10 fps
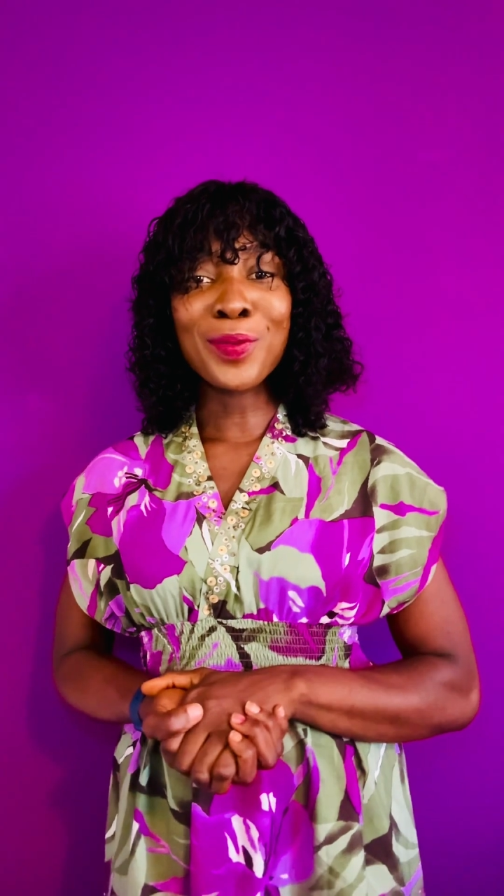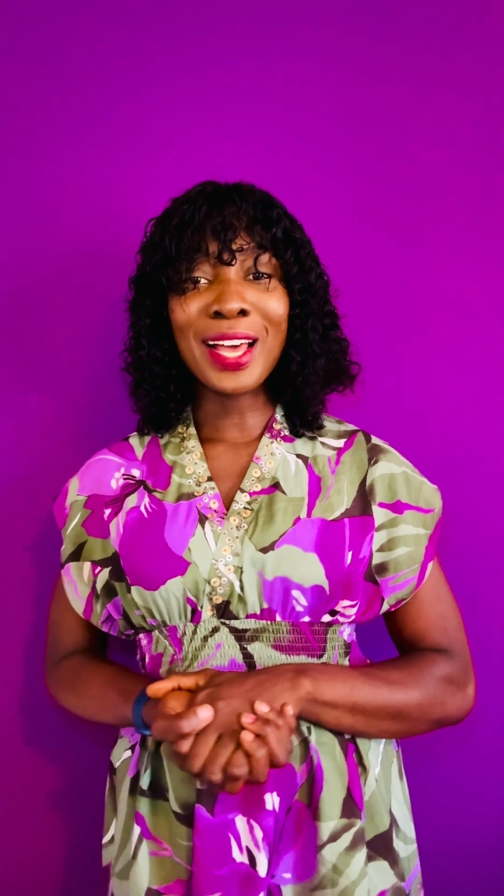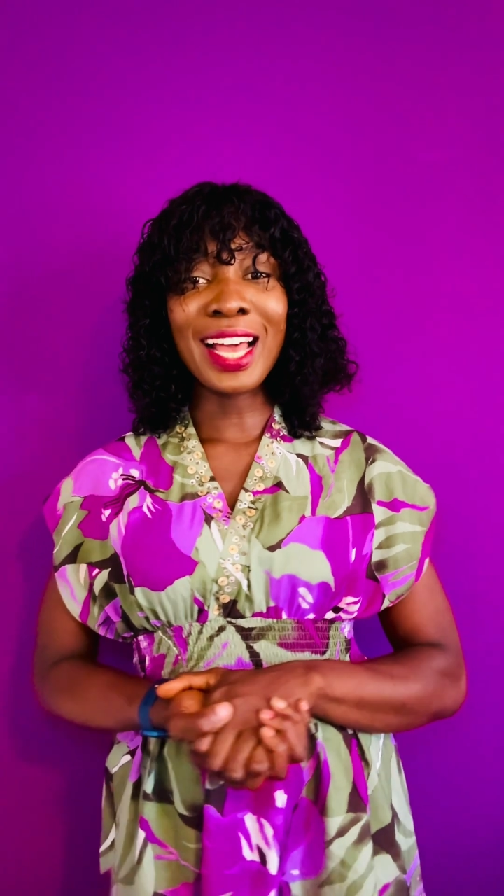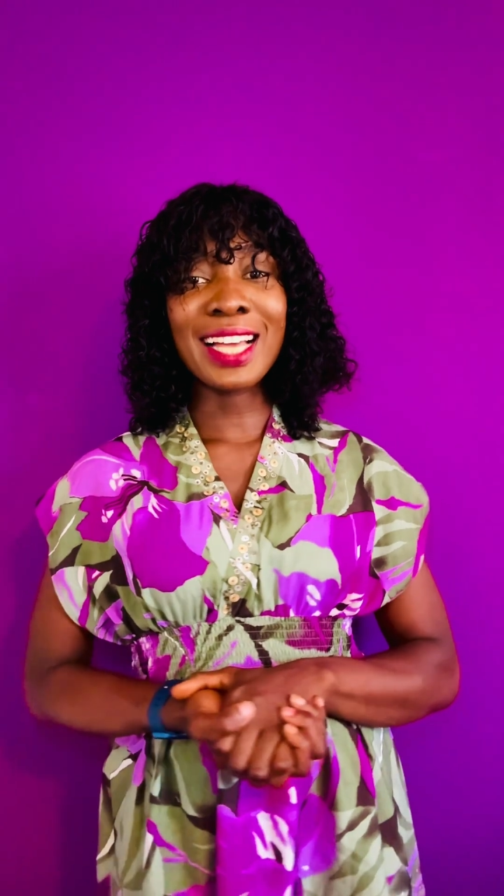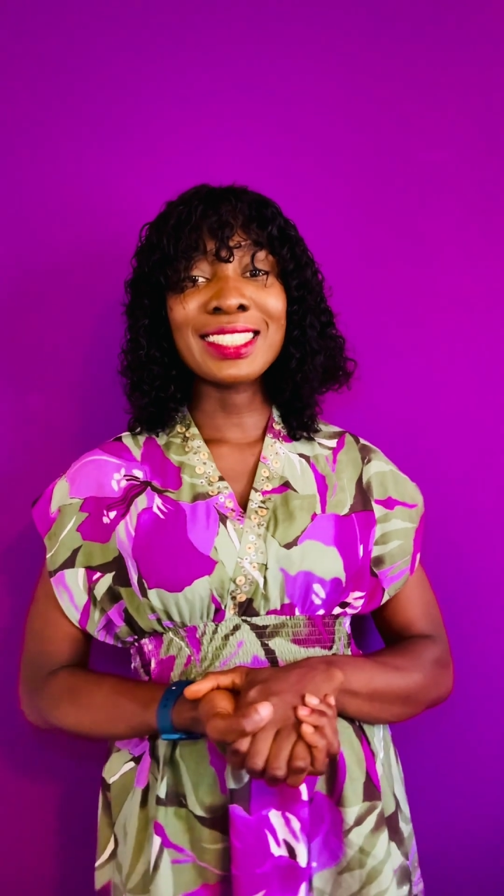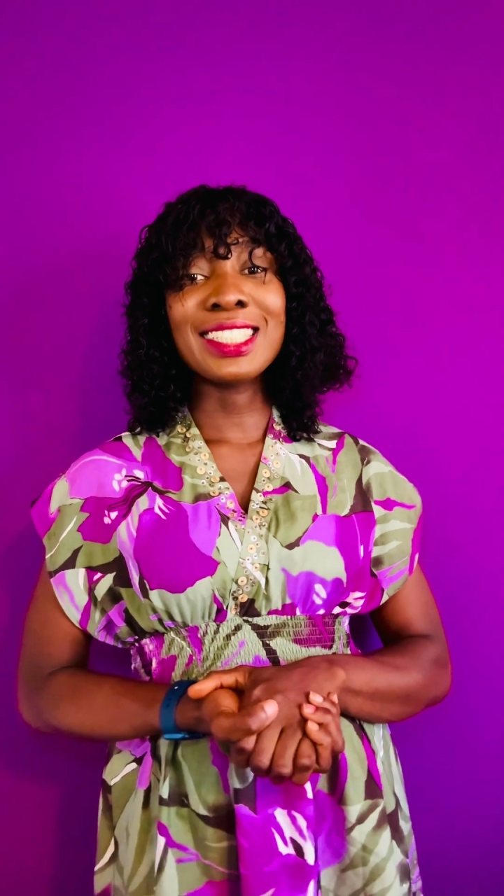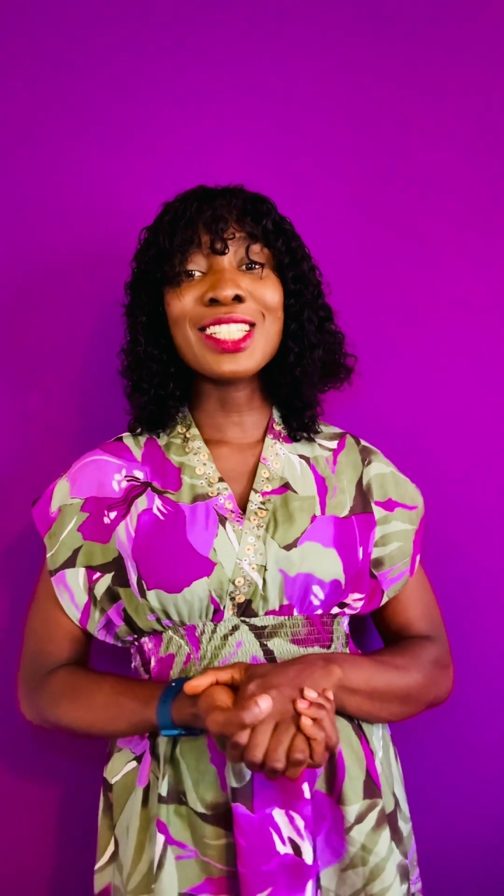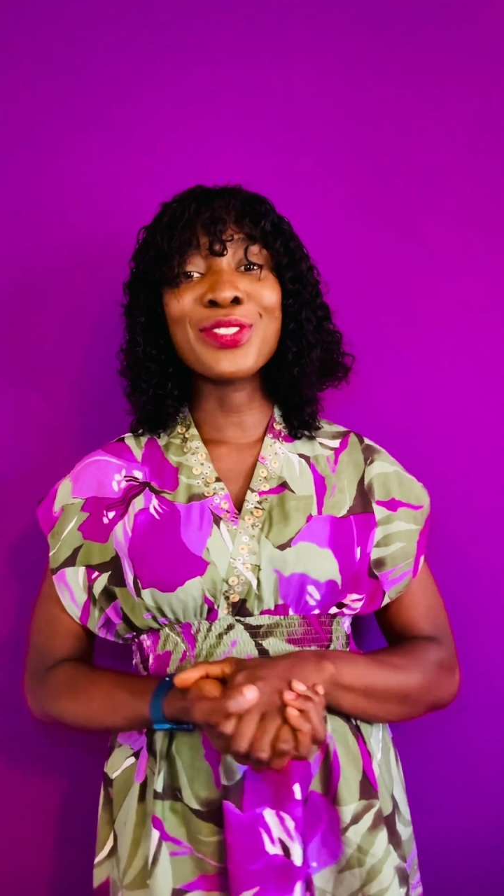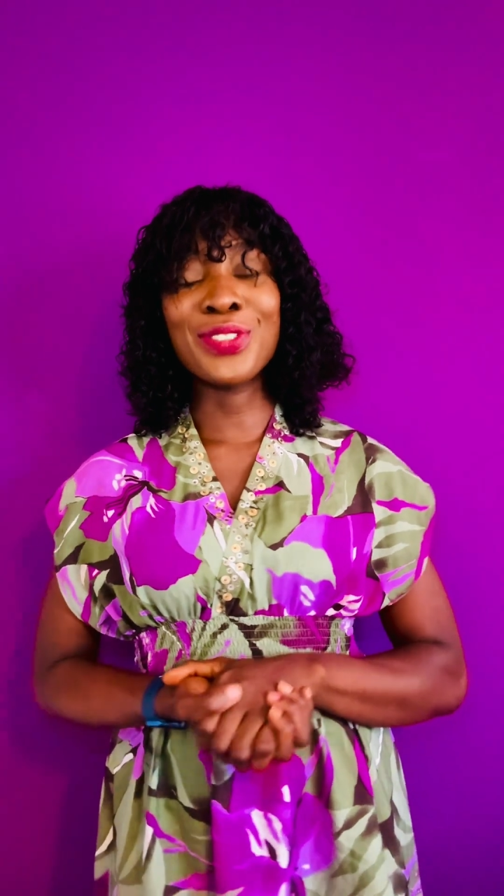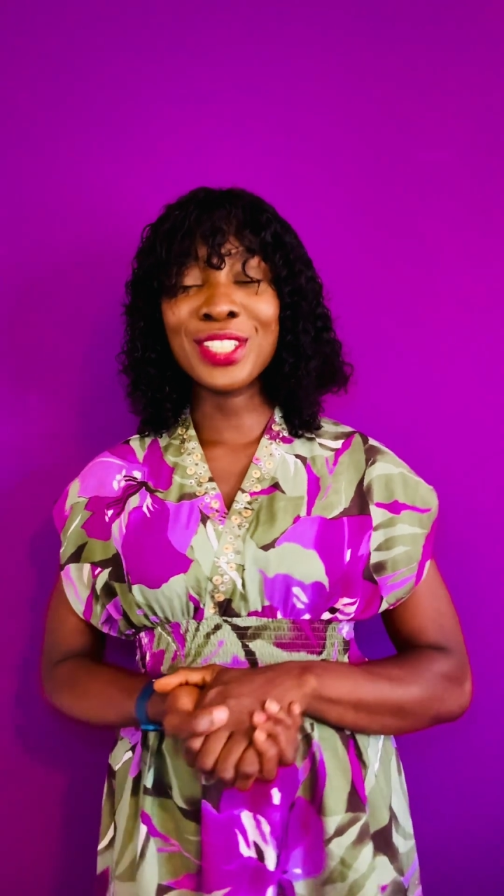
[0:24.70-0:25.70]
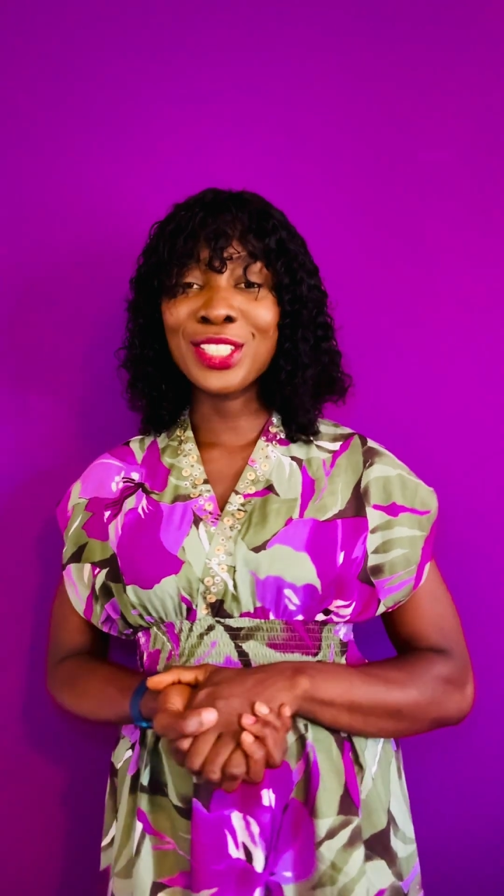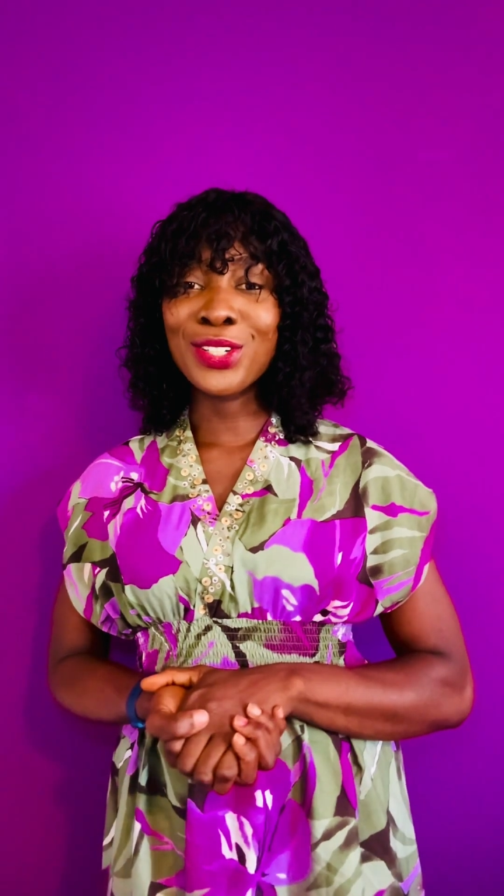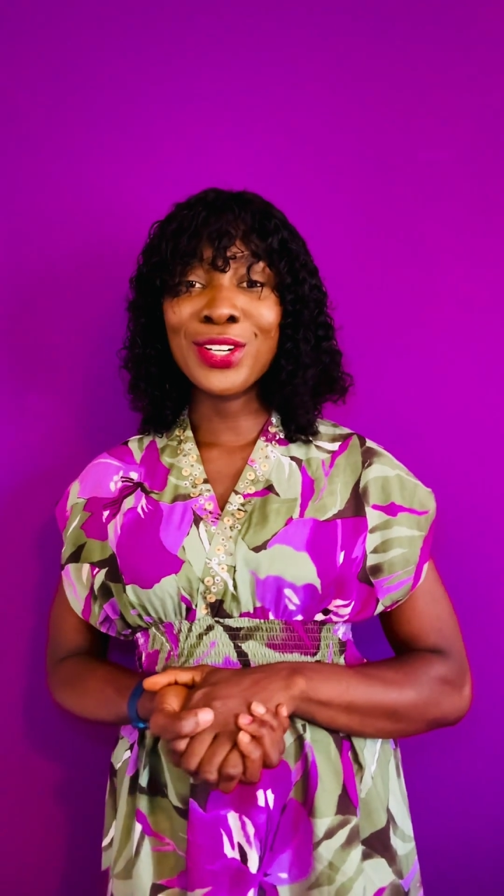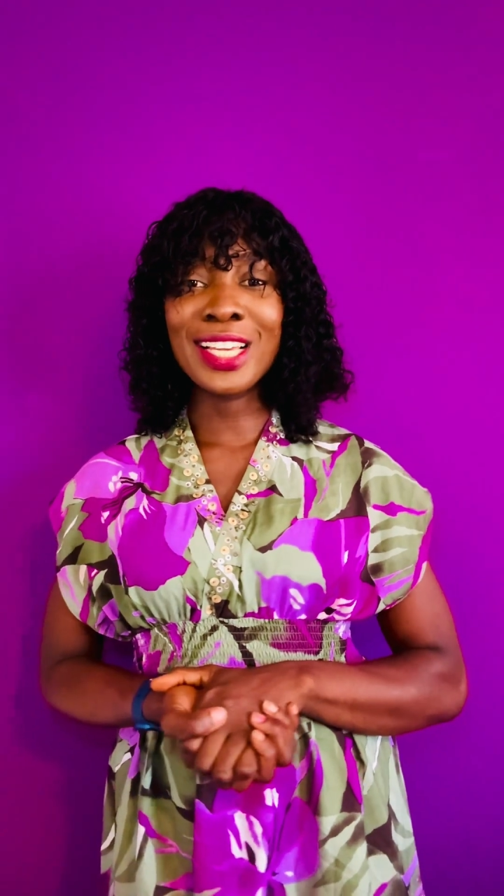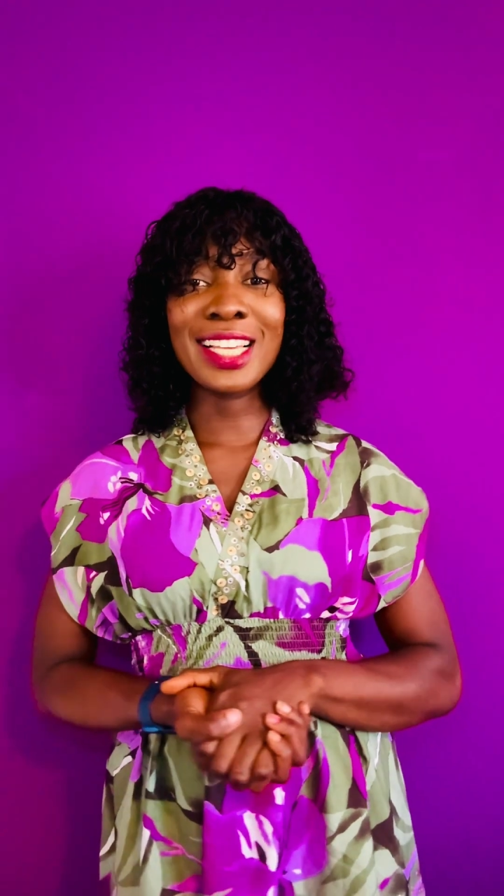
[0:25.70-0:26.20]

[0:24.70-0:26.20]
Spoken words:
back. This video